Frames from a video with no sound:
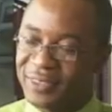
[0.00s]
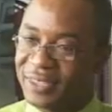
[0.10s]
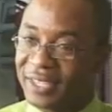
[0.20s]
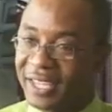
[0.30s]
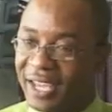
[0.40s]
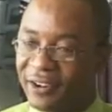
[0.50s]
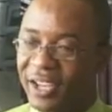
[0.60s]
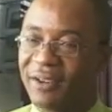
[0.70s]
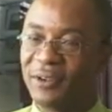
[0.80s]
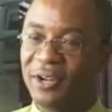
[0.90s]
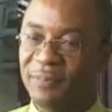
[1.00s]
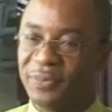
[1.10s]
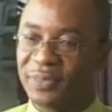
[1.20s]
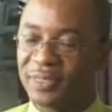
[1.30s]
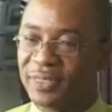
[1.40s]
the caregiver,
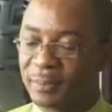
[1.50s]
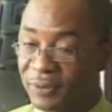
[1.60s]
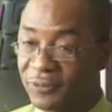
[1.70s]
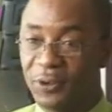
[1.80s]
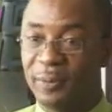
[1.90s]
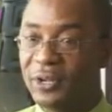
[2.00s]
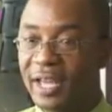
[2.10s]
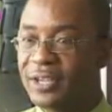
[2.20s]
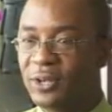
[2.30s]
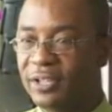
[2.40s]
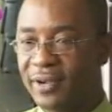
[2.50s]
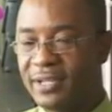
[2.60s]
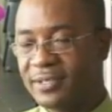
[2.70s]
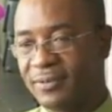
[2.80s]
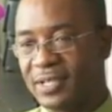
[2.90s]
the performer, and all the
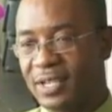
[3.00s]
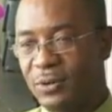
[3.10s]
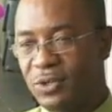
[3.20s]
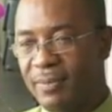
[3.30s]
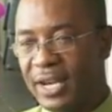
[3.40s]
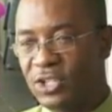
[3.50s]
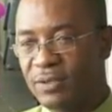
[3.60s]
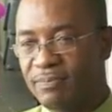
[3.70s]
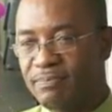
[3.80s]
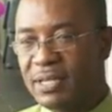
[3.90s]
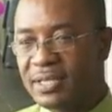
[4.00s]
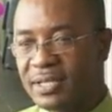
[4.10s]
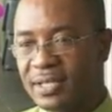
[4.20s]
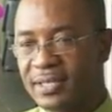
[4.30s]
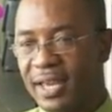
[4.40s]
rest of it. How do you manage the
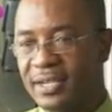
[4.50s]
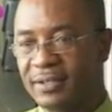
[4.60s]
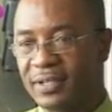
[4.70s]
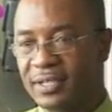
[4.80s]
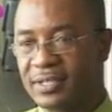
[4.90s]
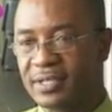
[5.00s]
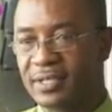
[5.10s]
business end of it?